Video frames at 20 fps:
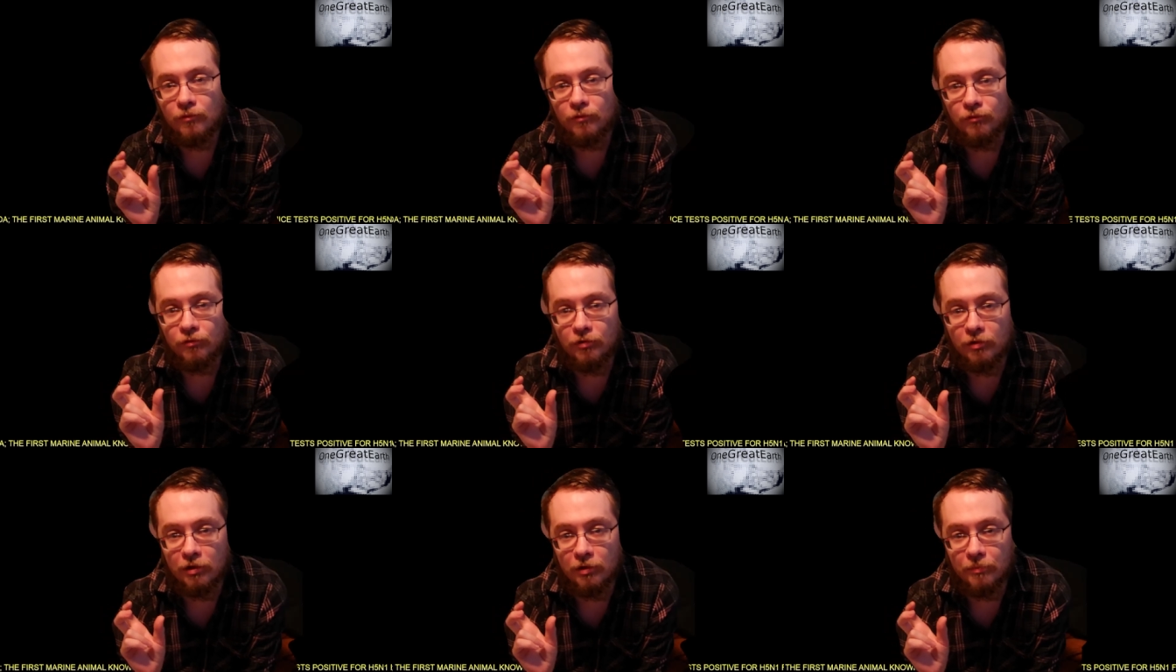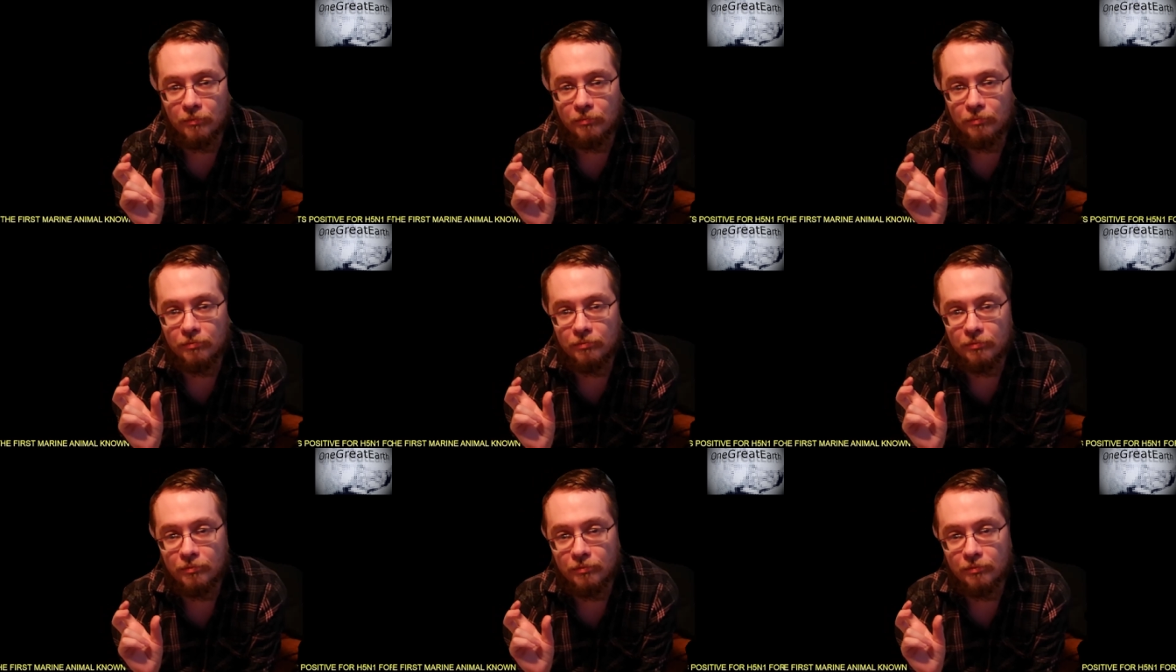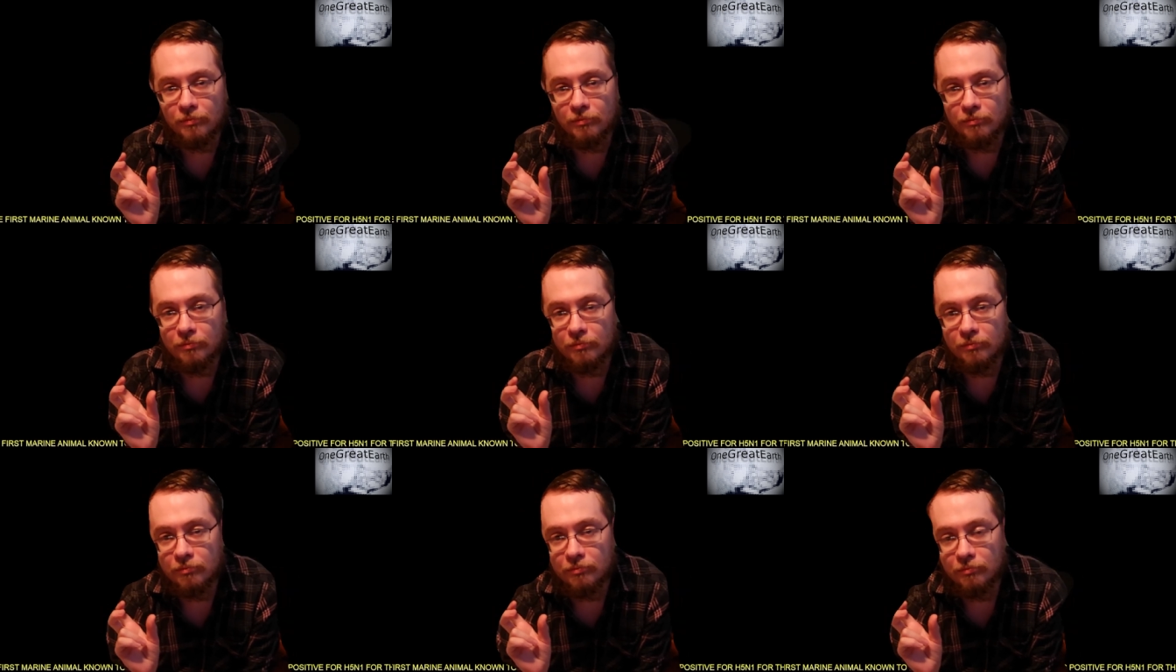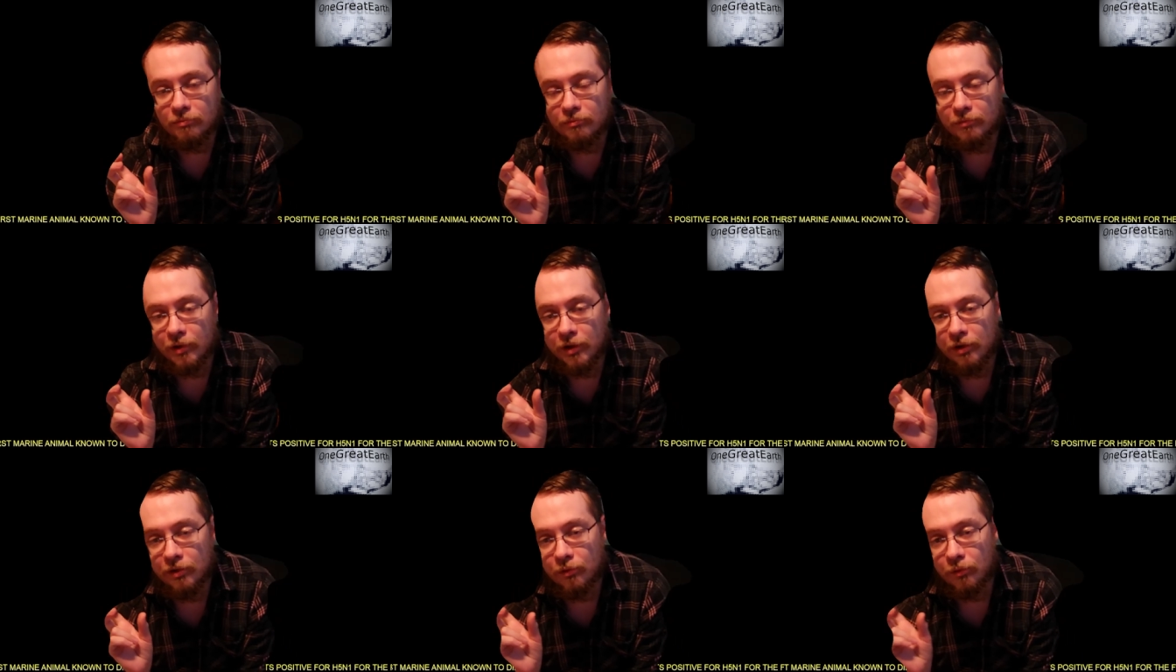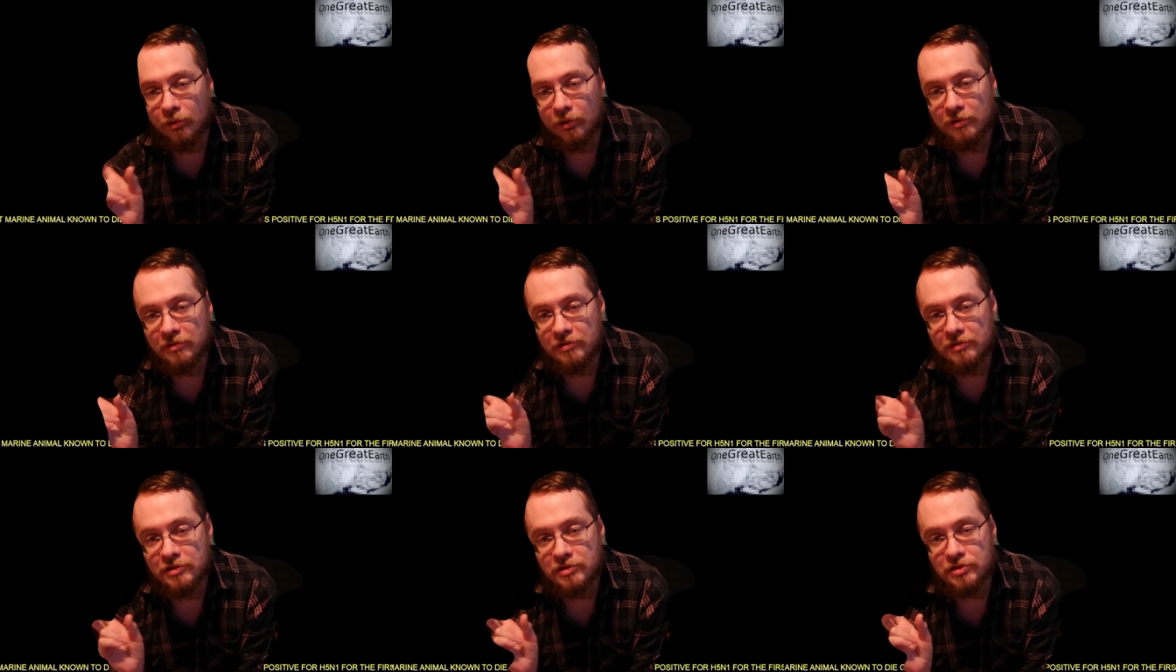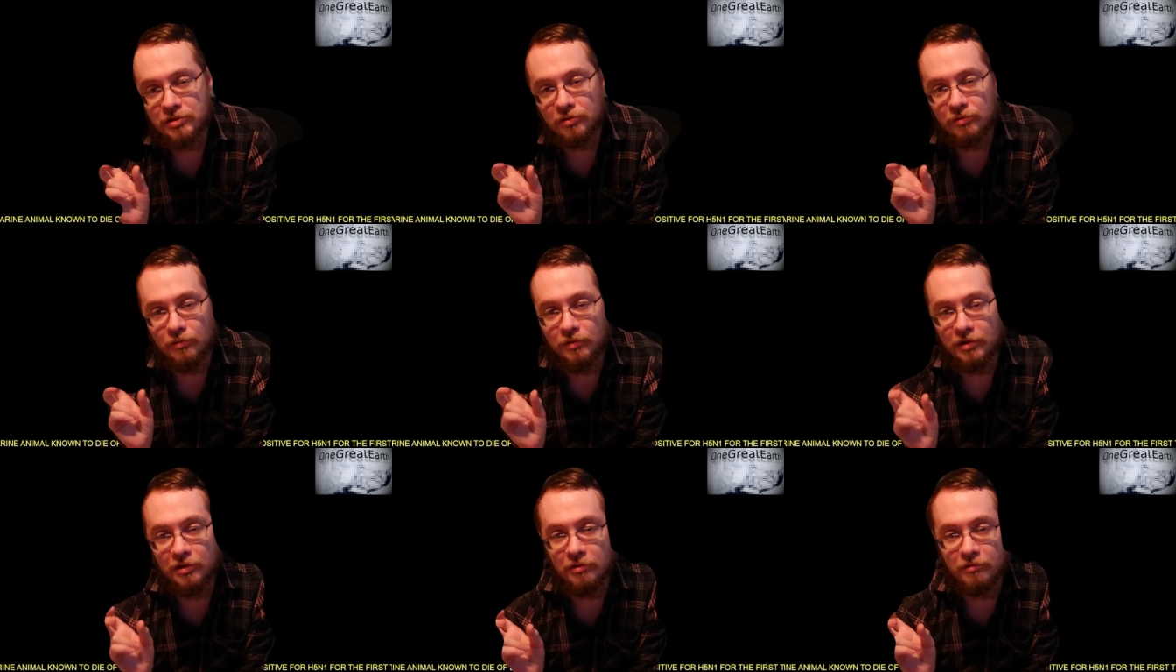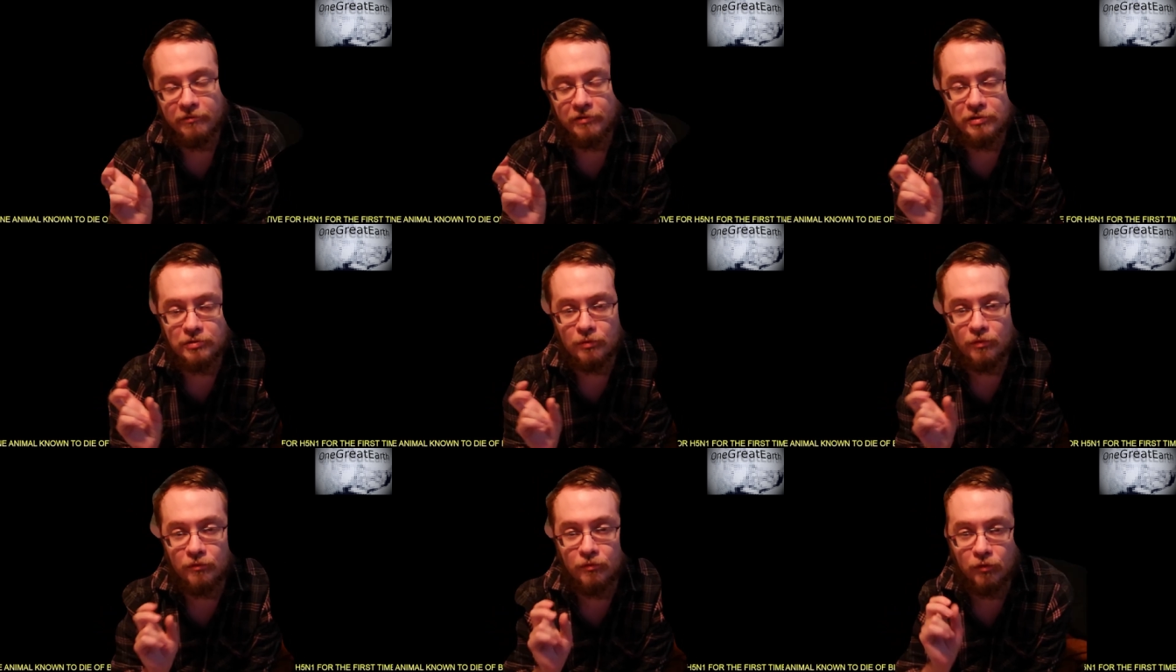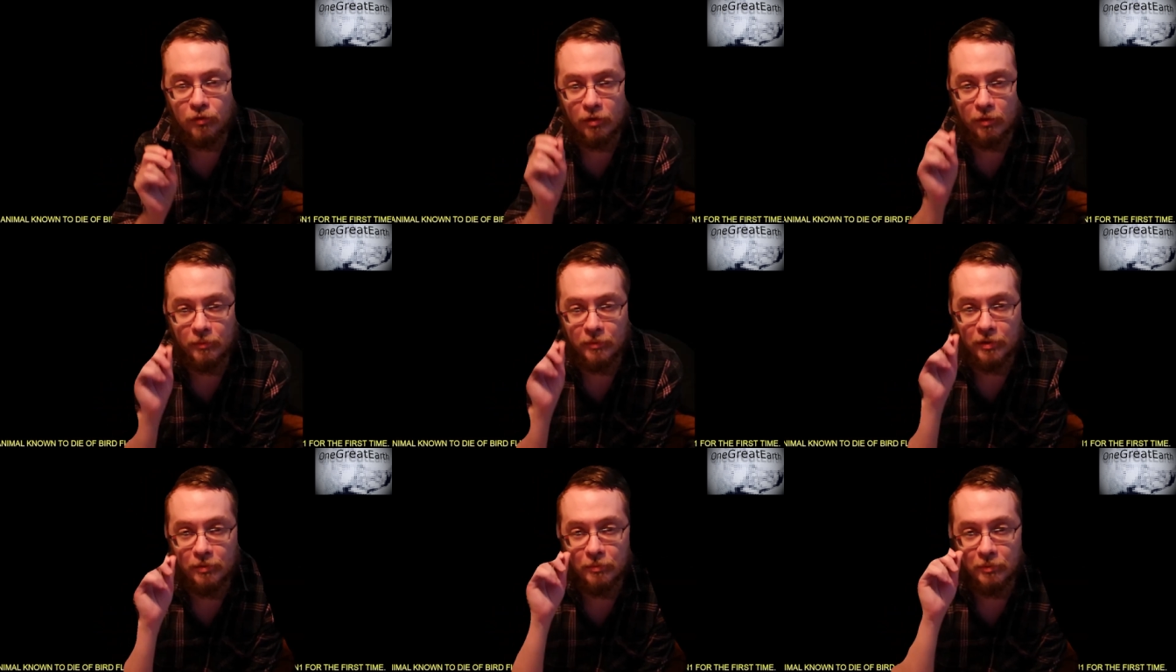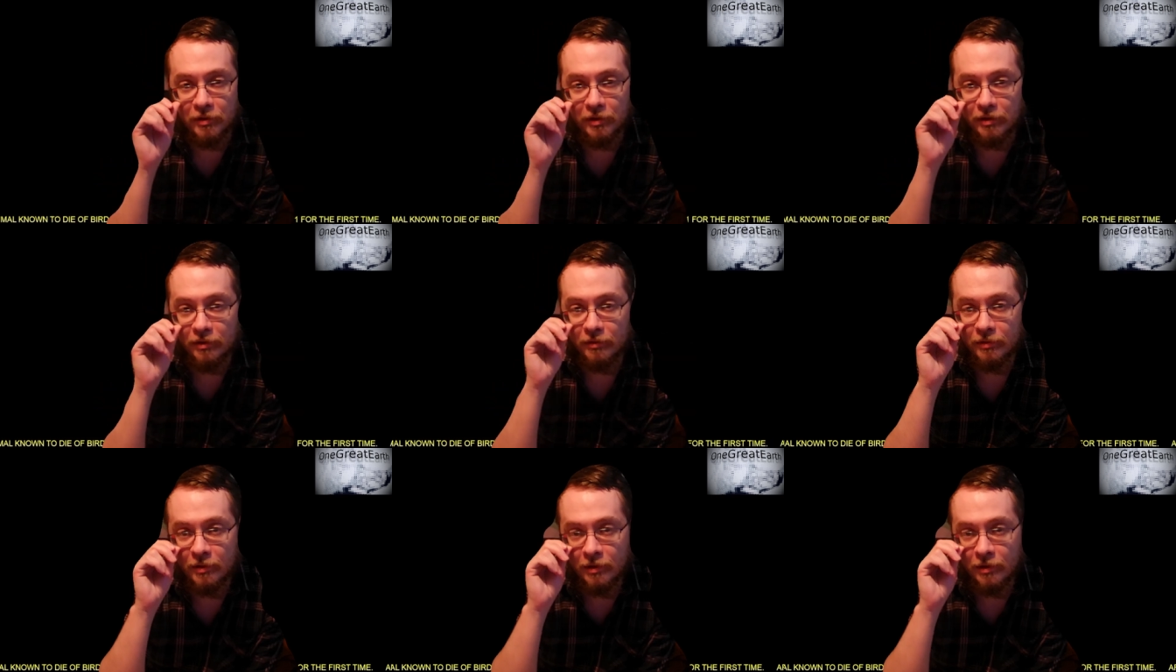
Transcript: from an organization to an individual for me, but